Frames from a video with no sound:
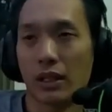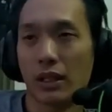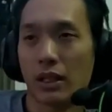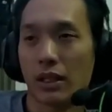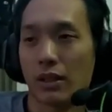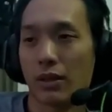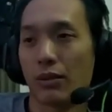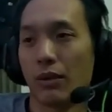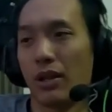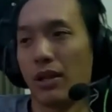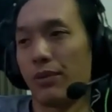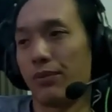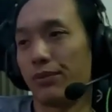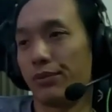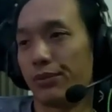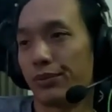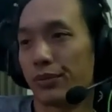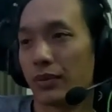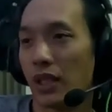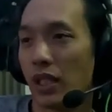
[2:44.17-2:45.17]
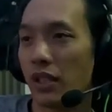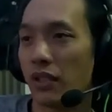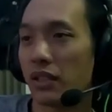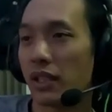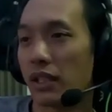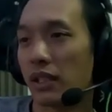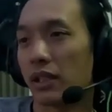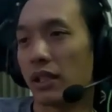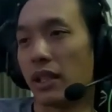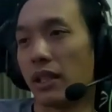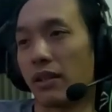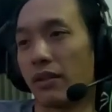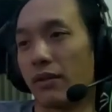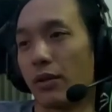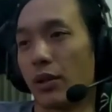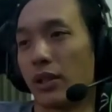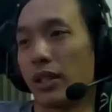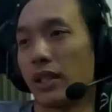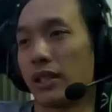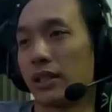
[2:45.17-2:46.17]
Well, the other thing you need to avoid
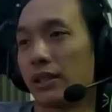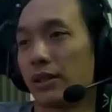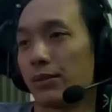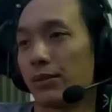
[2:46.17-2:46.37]
is